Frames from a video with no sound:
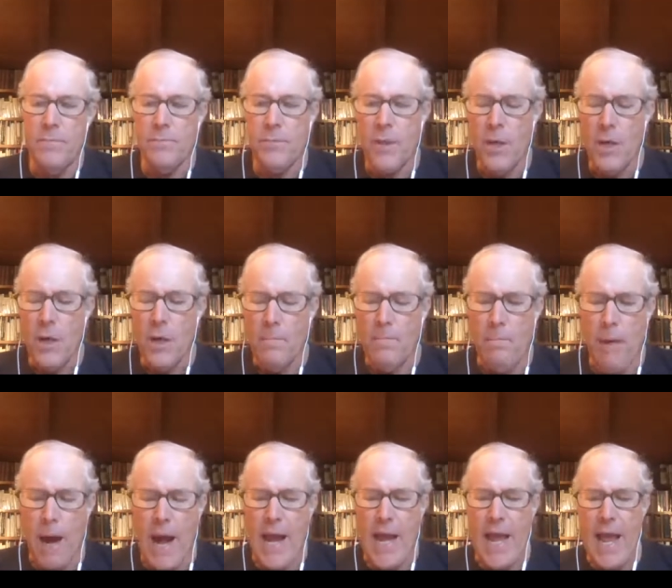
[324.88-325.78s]

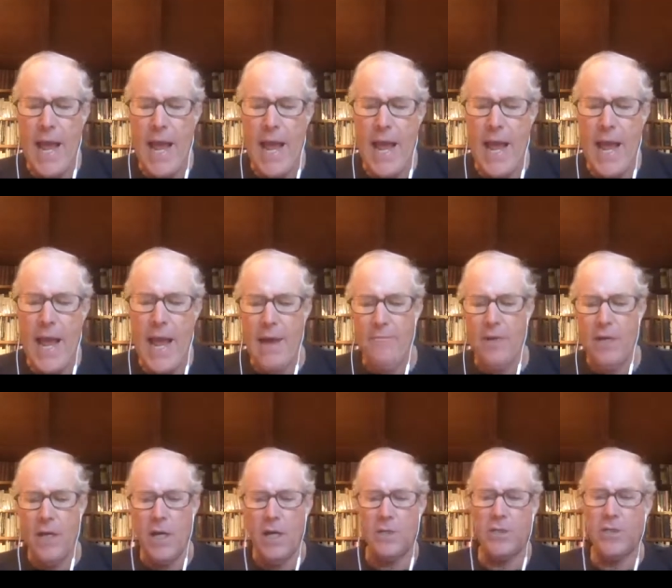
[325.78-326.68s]
by
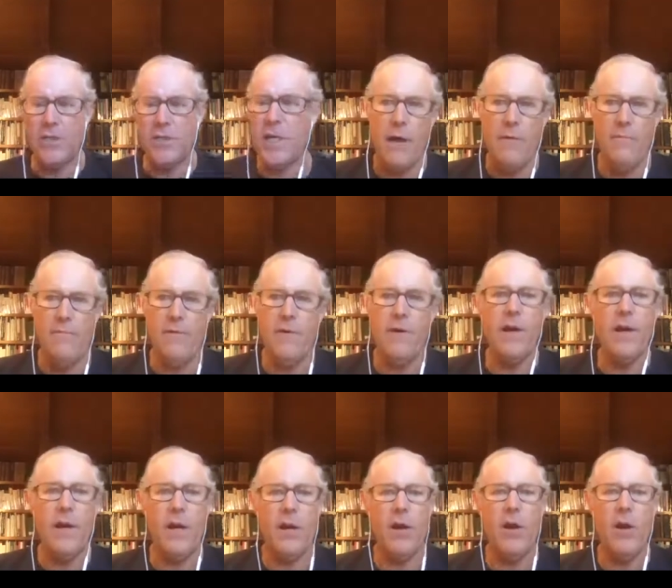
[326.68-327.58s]
having a single
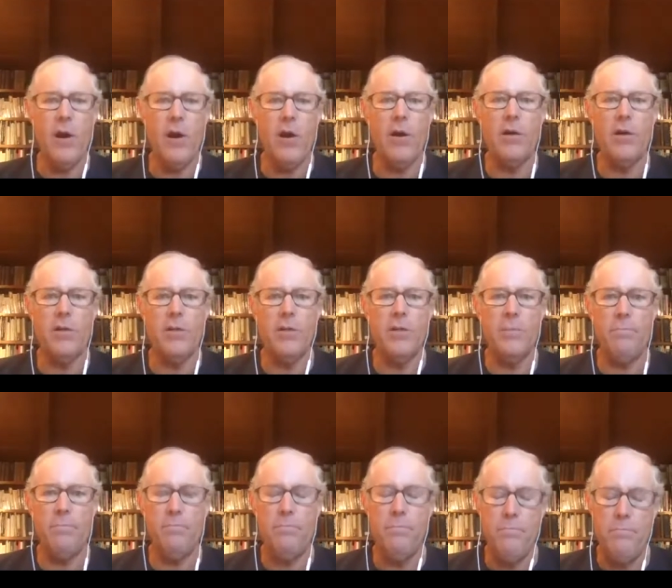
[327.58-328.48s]
uh, very
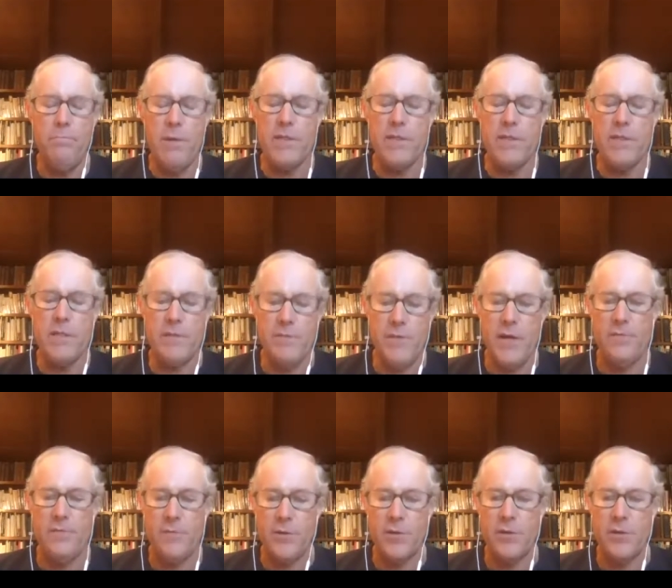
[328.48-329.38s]
large piece of
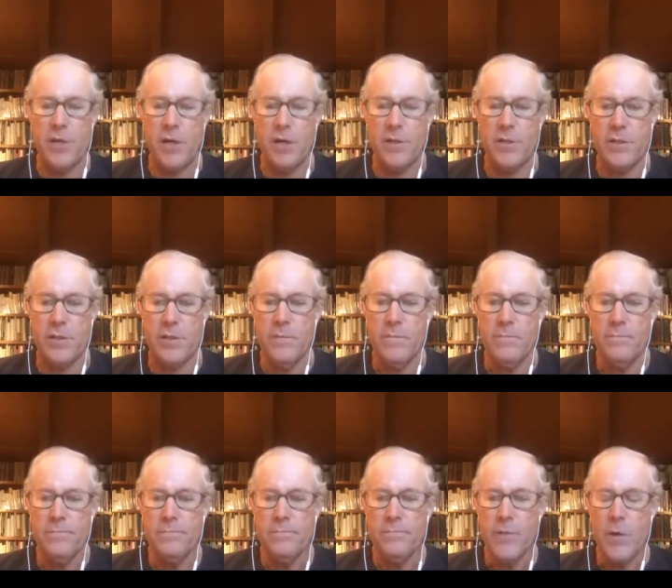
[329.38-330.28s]
infrastructure,
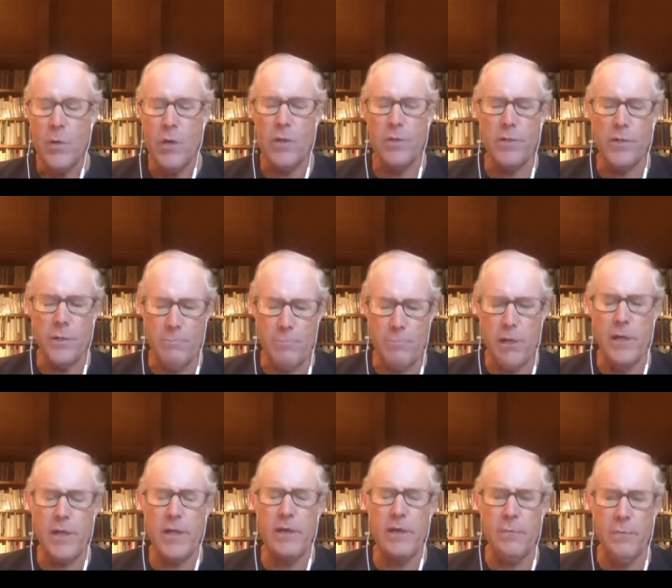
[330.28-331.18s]
whether it's a
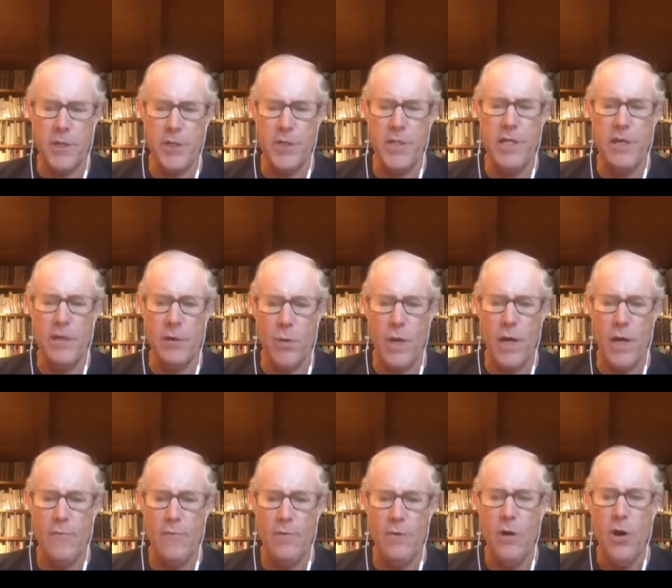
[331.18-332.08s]
building or machine or
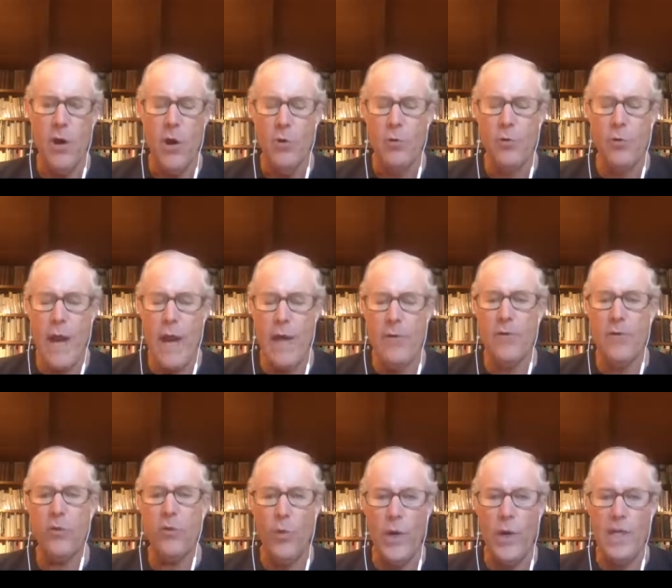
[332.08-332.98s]
whatever, rather
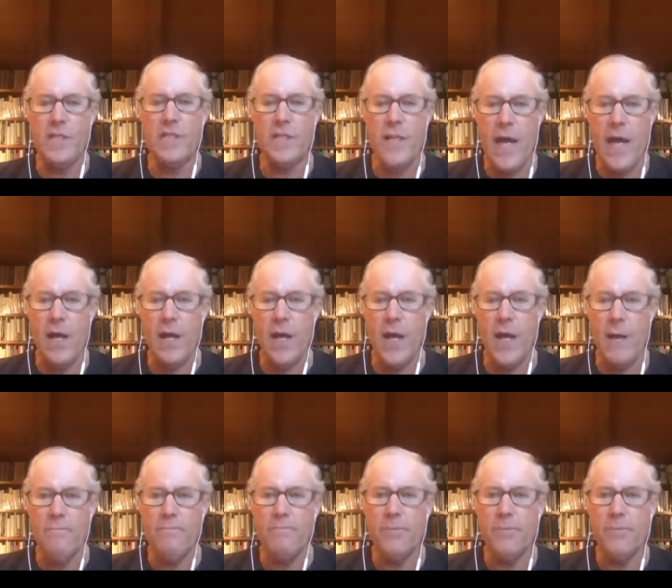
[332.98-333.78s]
we scale up